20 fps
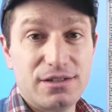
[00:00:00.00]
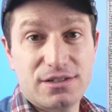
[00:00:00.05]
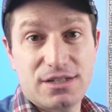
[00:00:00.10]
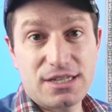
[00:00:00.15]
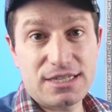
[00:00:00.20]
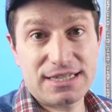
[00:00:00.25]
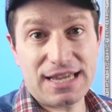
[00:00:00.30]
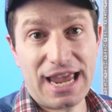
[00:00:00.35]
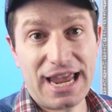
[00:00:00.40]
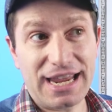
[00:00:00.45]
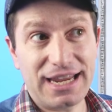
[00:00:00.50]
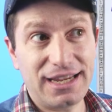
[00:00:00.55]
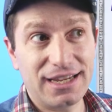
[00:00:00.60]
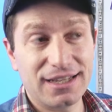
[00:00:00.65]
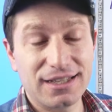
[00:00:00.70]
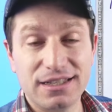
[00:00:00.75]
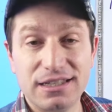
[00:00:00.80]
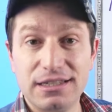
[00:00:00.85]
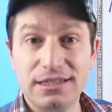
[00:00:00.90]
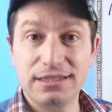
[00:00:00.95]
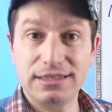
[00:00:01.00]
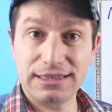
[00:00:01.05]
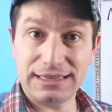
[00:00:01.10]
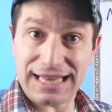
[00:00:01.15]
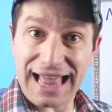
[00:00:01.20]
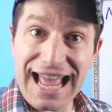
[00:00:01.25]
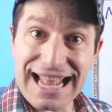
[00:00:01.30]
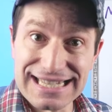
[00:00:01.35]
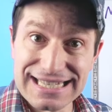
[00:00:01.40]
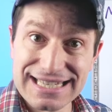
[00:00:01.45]
to say
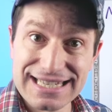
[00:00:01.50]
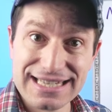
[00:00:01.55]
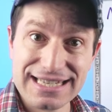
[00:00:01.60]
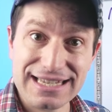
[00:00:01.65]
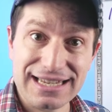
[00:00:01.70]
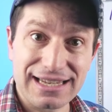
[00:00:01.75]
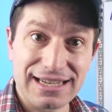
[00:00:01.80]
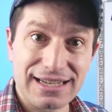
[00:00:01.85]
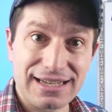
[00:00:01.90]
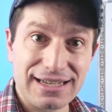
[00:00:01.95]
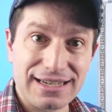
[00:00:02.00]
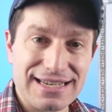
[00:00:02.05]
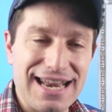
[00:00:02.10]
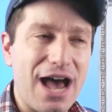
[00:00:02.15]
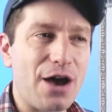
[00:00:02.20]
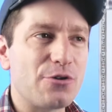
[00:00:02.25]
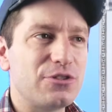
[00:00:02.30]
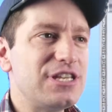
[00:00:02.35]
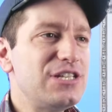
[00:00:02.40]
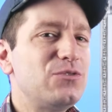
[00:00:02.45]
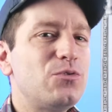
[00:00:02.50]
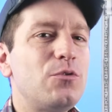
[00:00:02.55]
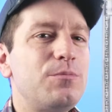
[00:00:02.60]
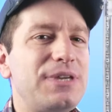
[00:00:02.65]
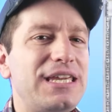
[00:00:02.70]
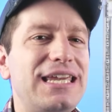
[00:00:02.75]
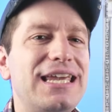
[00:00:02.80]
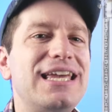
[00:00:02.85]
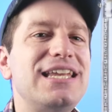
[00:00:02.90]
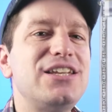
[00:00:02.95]
let's. Now, this will
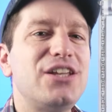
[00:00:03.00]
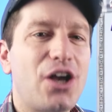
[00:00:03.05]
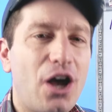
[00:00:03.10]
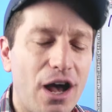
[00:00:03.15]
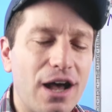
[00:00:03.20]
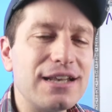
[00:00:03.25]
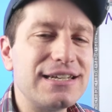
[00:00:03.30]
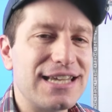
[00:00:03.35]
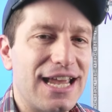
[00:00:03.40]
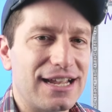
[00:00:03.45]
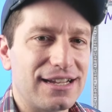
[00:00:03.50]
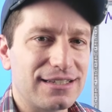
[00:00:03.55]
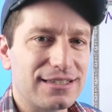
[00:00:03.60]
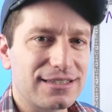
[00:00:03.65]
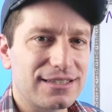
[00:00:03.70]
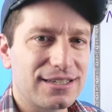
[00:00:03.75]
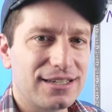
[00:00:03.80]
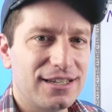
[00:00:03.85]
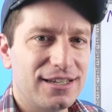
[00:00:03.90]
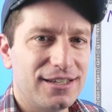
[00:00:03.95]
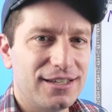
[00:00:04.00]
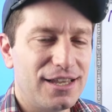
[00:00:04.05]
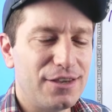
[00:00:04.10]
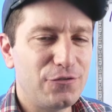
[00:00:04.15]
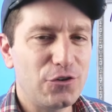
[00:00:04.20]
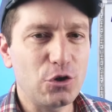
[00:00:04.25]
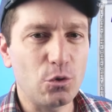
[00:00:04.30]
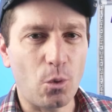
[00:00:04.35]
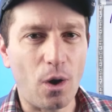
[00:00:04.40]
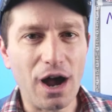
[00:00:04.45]
be in context.
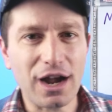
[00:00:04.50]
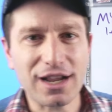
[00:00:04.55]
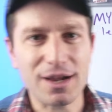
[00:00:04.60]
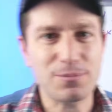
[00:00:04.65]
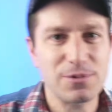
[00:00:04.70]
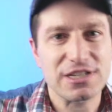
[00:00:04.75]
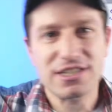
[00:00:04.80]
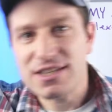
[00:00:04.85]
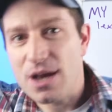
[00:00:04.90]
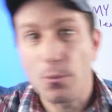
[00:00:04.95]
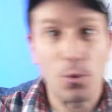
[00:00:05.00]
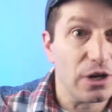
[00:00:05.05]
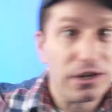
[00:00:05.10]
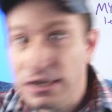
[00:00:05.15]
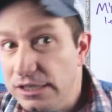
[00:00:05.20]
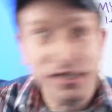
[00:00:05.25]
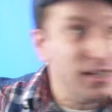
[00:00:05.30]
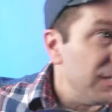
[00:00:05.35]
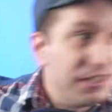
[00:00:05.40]
If you walk up to someone,